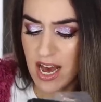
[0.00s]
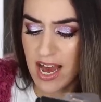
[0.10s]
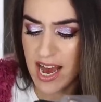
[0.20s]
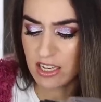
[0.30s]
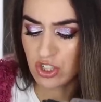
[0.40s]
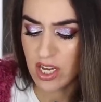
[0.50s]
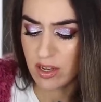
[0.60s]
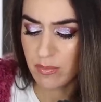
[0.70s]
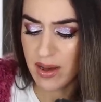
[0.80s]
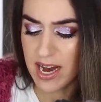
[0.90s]
I actually
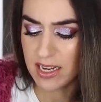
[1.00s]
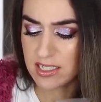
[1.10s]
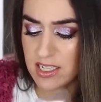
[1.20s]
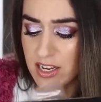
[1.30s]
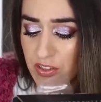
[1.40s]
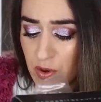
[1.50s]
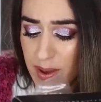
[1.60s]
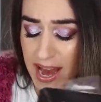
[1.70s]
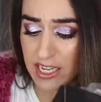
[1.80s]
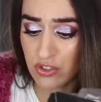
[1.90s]
unboxed another
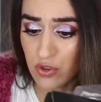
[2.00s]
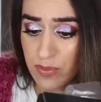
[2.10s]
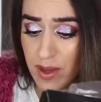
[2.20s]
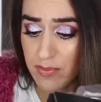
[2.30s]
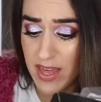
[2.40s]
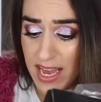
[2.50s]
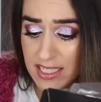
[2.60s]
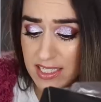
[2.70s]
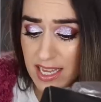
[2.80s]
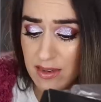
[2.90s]
package from them. They
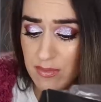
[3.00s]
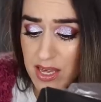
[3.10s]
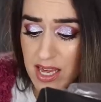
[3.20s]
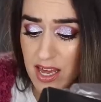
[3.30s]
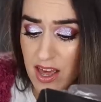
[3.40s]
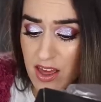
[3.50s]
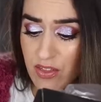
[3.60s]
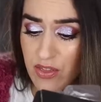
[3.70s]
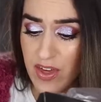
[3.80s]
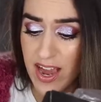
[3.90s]
had sent me
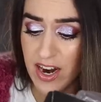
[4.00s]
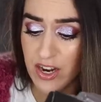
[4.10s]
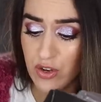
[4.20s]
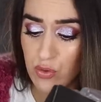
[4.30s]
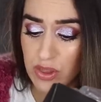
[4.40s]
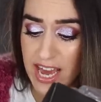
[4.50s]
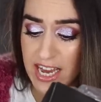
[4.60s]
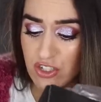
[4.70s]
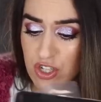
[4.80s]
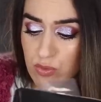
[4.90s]
their new
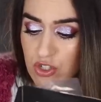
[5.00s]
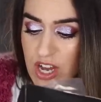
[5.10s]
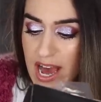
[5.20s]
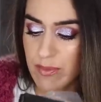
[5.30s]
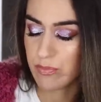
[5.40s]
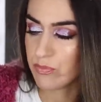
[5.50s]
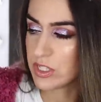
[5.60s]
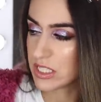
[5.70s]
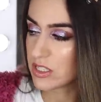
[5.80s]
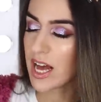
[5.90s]
lashes, which I
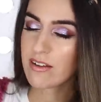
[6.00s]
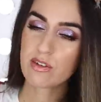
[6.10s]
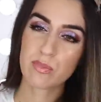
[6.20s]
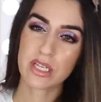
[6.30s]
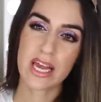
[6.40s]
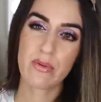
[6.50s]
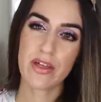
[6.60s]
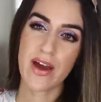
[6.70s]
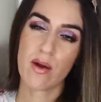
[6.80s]
still have to play with.